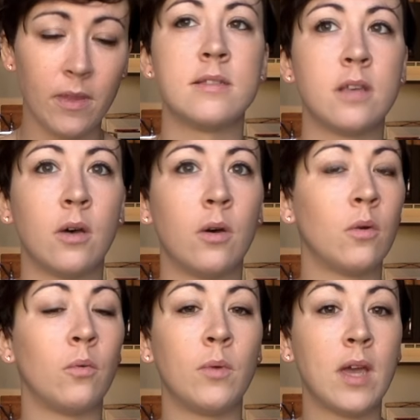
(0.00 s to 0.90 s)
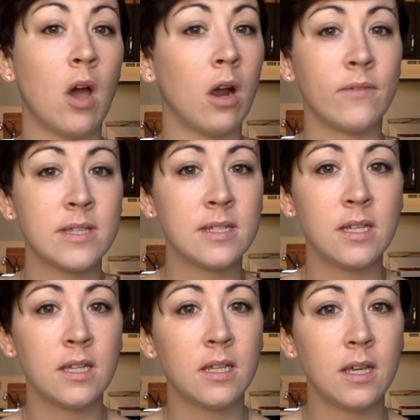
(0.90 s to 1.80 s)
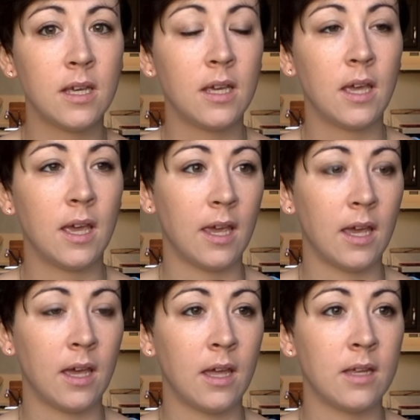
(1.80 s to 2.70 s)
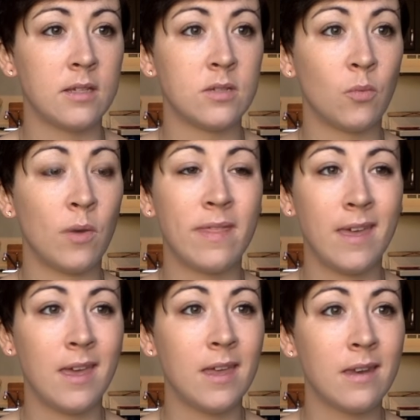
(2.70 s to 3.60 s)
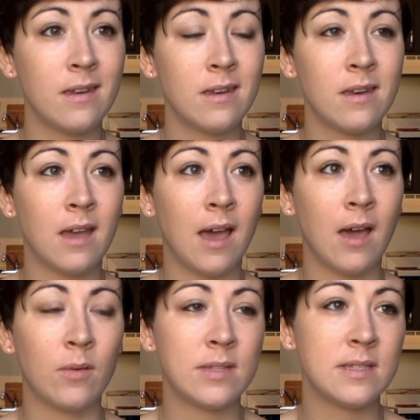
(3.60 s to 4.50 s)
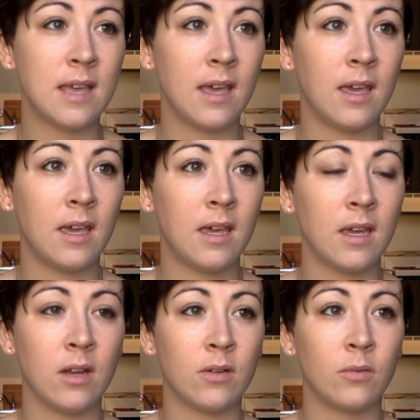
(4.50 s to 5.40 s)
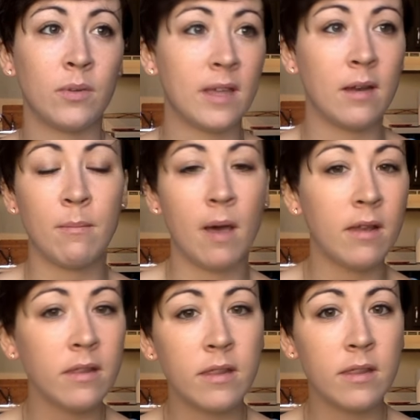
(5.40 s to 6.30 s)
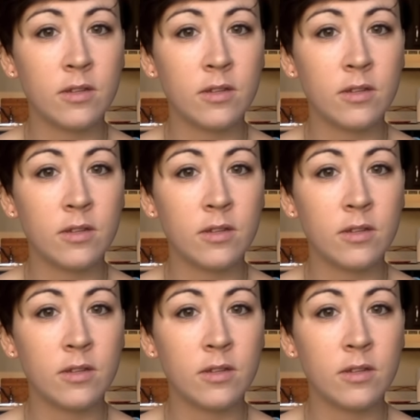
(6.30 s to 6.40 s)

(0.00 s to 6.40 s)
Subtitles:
So we harvested. And within, I would say, you know, within a month,